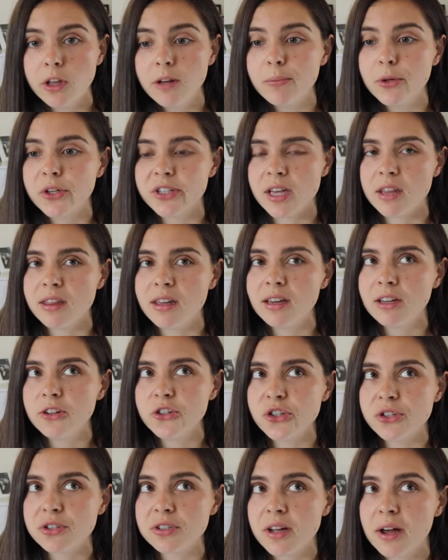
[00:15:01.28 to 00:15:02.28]
it, because I think it
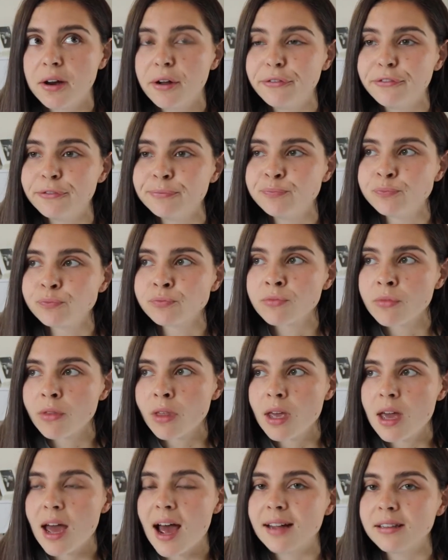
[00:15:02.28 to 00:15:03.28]
just kind of
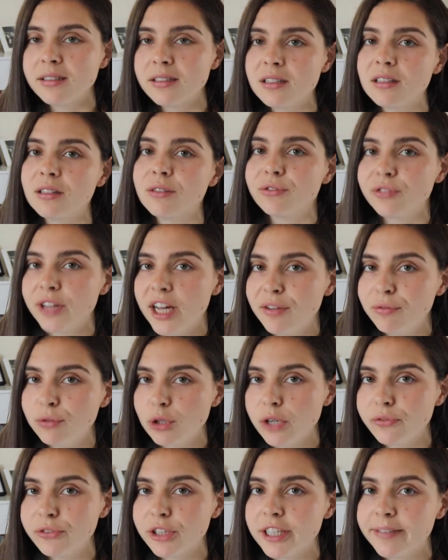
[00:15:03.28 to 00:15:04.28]
adds to the flavor
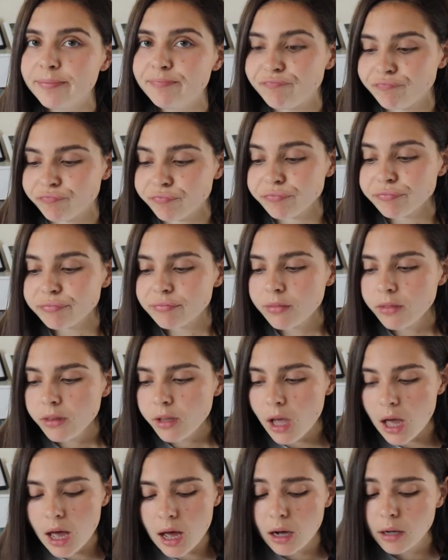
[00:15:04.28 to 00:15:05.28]
of it.
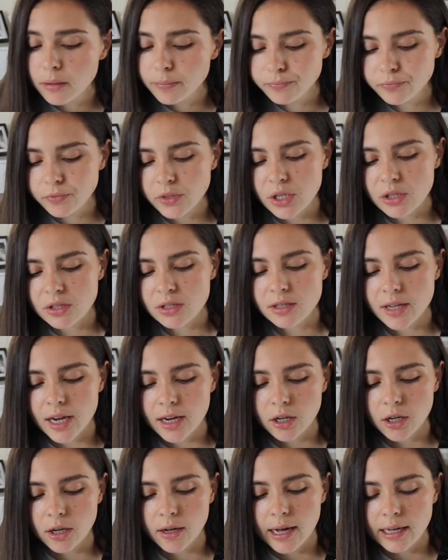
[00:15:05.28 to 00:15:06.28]
This is
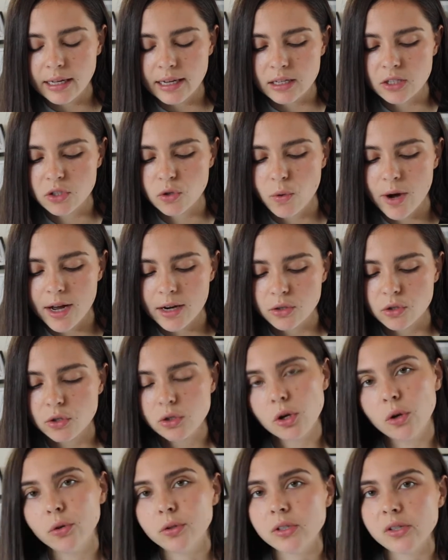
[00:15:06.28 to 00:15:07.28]
like, I guess, quite a
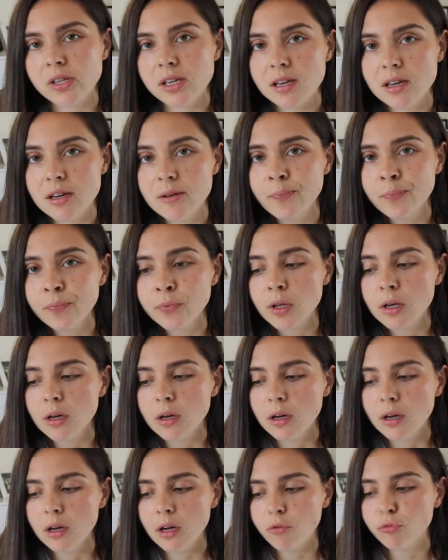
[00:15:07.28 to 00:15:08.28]
salty
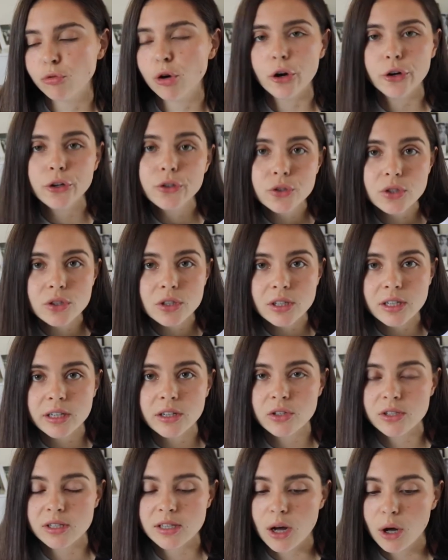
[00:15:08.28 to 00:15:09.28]
roast in
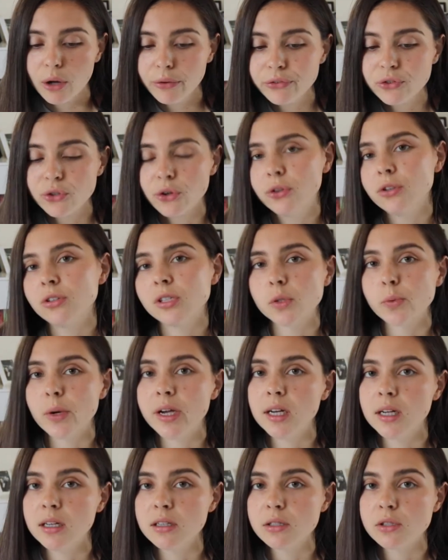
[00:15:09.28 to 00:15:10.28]
itself, so the
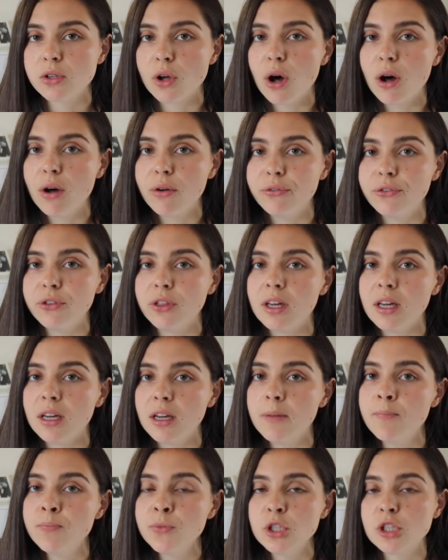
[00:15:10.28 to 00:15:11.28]
sweetness of
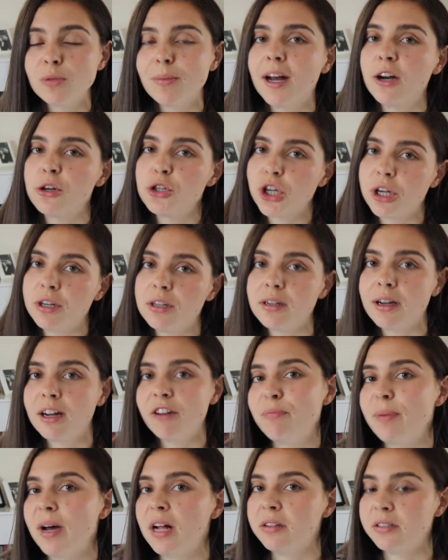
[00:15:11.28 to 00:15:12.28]
the tomato chutney kind
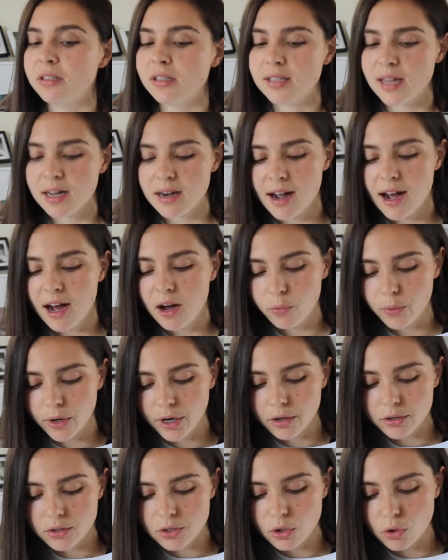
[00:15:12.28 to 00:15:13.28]
of balances that out,
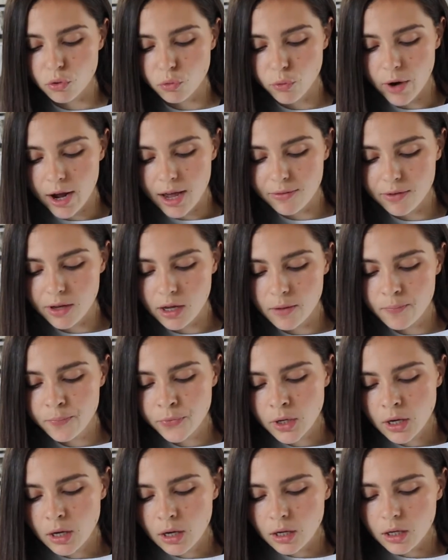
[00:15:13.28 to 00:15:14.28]
whereas the gravy
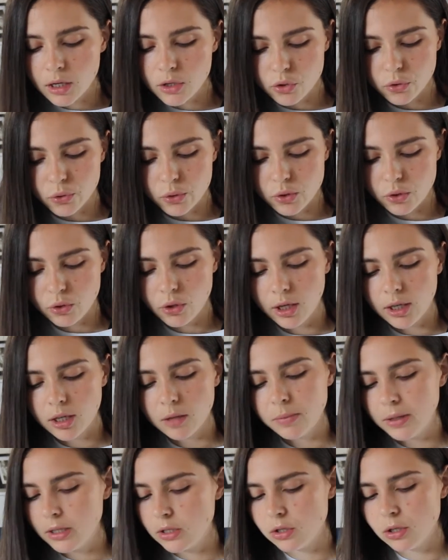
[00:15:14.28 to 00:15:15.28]
is also like a
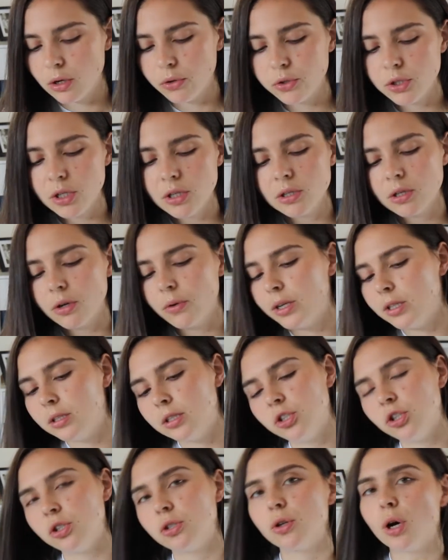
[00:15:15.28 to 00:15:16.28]
bit salty, so
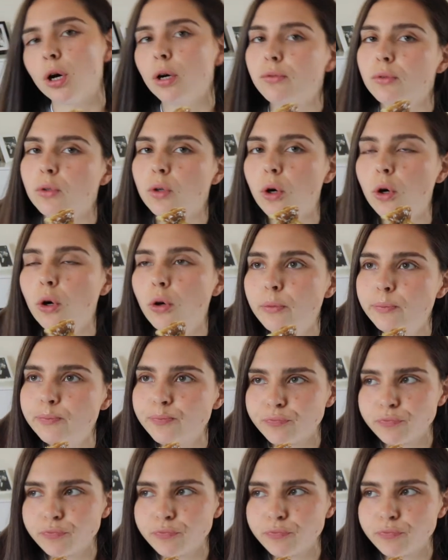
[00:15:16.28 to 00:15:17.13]
it's just overall